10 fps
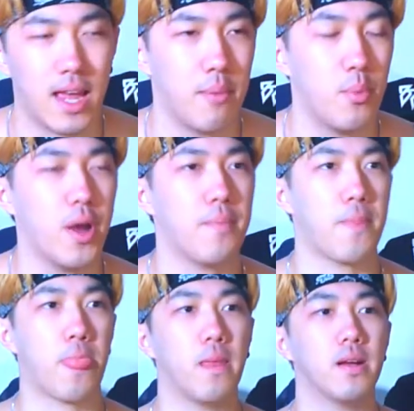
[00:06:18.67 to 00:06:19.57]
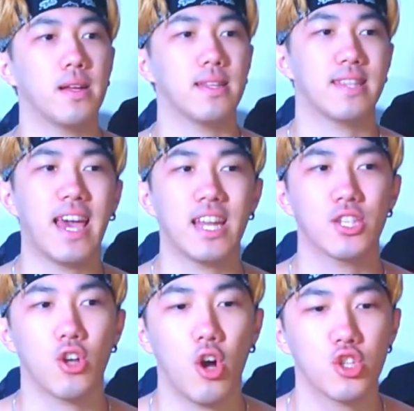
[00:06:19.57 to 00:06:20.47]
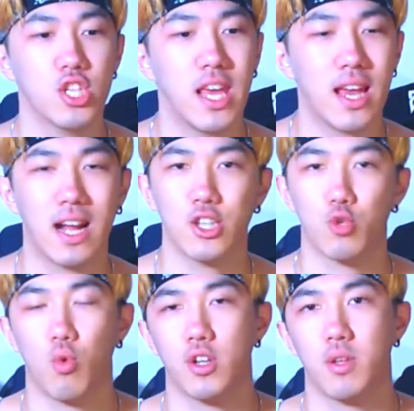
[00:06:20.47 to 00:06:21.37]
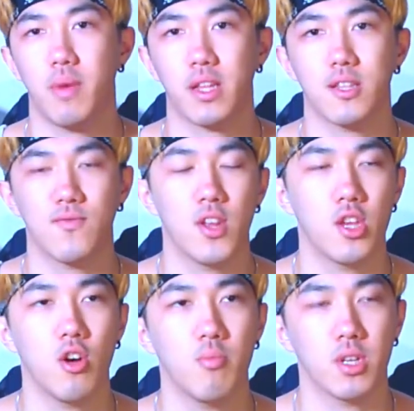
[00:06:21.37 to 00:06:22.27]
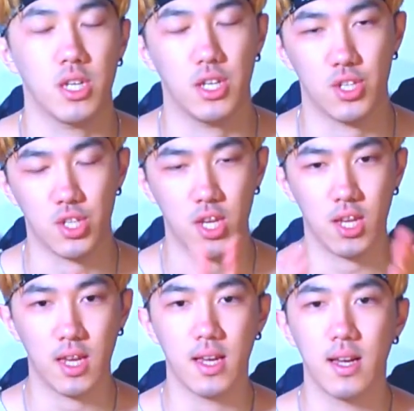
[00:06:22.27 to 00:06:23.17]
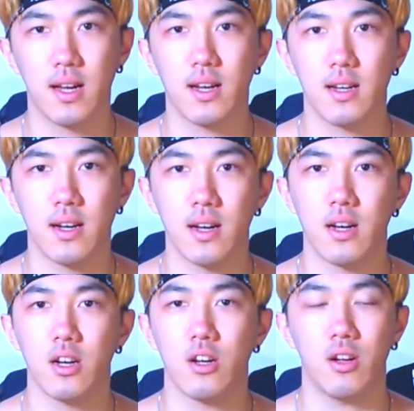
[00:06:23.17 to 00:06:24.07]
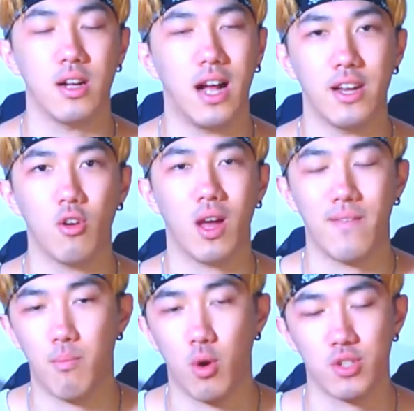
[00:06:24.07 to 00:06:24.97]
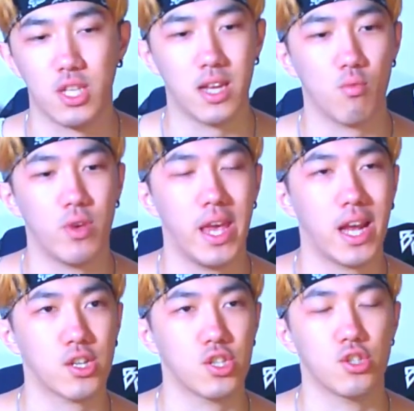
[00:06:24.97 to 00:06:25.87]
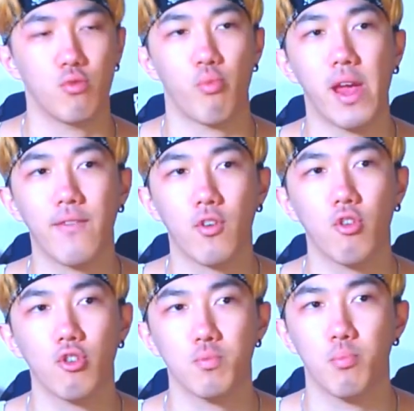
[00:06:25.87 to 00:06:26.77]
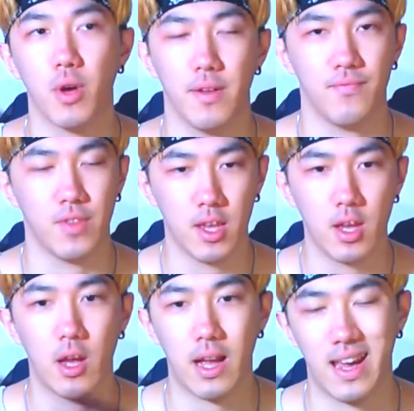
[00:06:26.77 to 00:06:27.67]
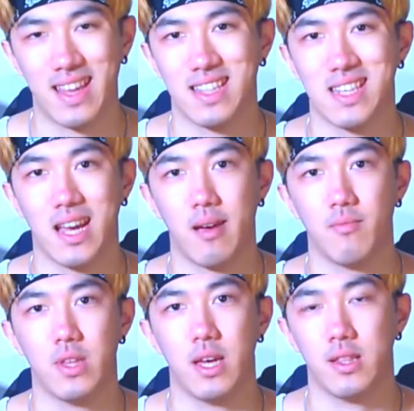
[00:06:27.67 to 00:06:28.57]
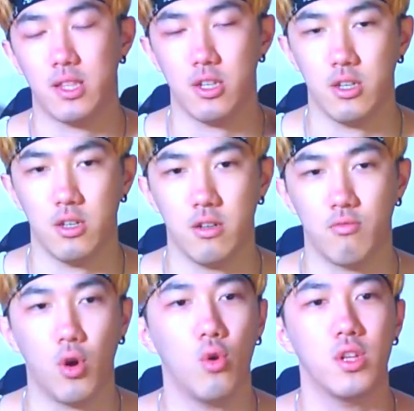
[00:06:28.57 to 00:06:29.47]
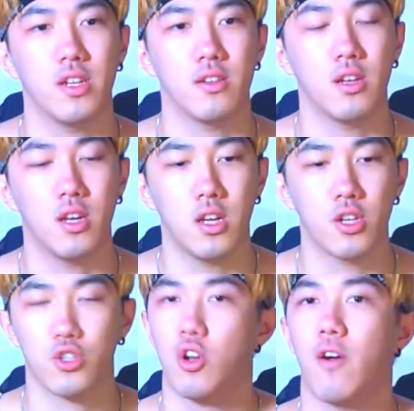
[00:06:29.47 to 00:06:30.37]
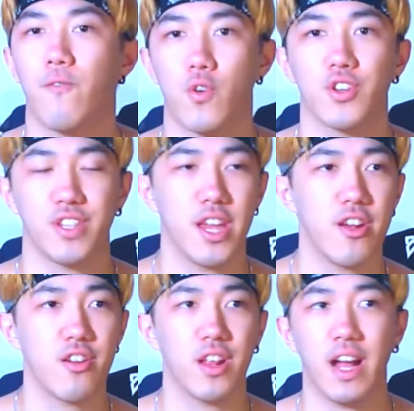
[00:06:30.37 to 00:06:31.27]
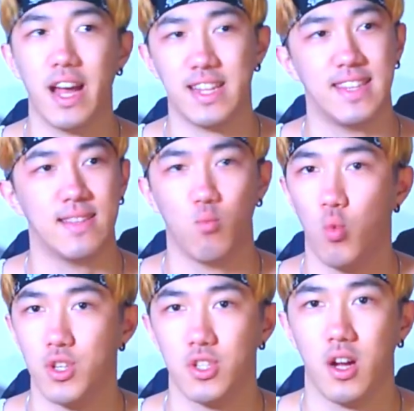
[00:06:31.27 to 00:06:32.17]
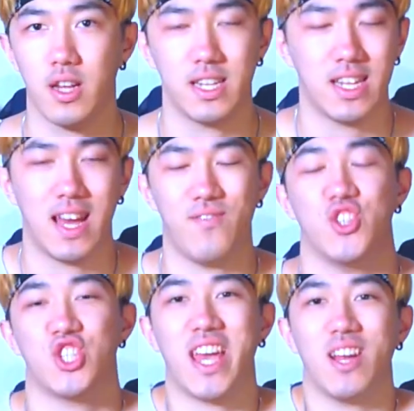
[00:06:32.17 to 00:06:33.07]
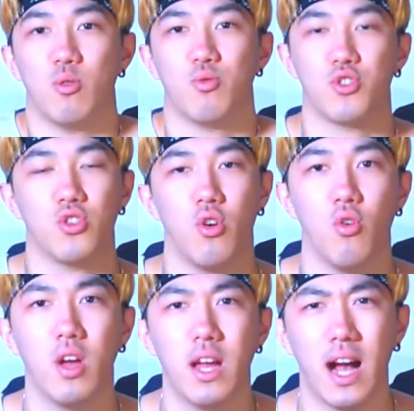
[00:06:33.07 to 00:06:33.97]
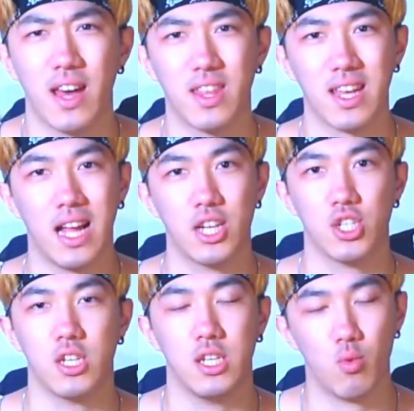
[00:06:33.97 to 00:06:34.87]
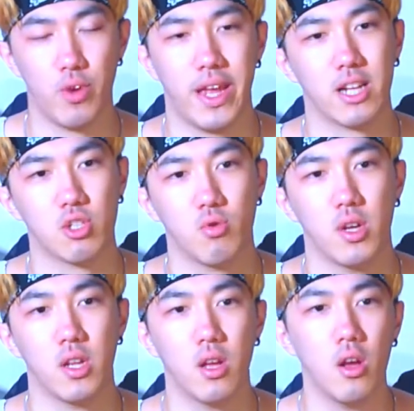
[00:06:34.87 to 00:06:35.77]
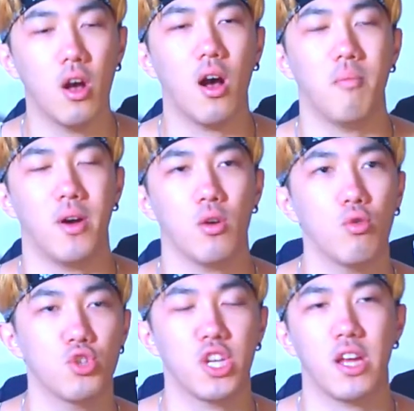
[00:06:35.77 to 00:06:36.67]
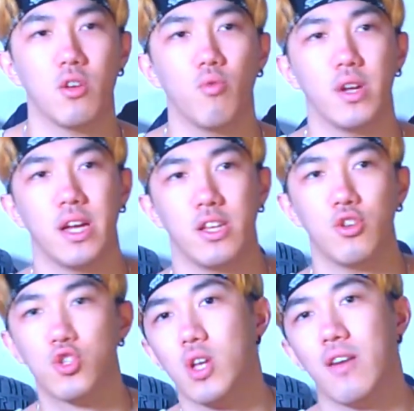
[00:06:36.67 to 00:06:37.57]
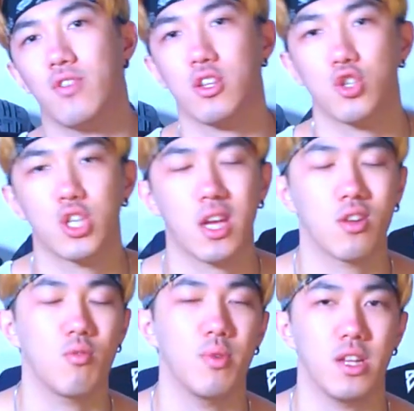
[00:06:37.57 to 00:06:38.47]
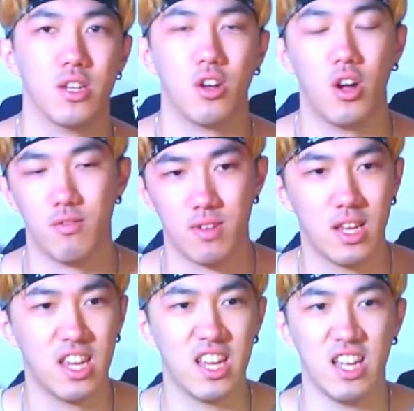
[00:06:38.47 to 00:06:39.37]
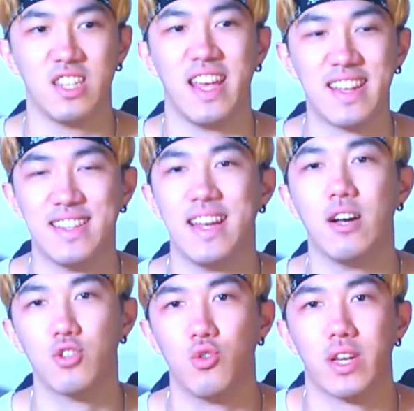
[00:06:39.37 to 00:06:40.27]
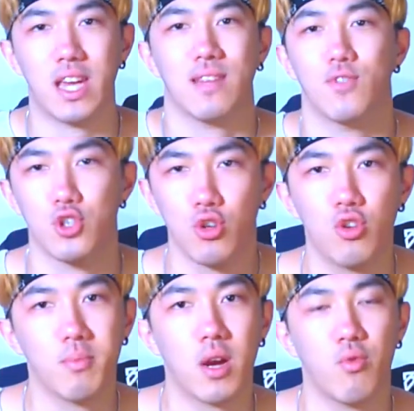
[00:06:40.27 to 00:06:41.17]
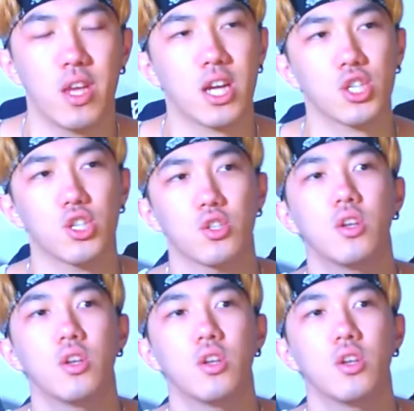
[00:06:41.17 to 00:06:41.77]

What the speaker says: But that is all today. I just wanted to make this video because I know I haven't posted any reactions to Brave Girls, but at the time that the Rollin song first aired, I didn't have this channel. So I think I actually did react to it on my old channel when I used to have another channel, but it got taken down, so I can't even show you my reaction.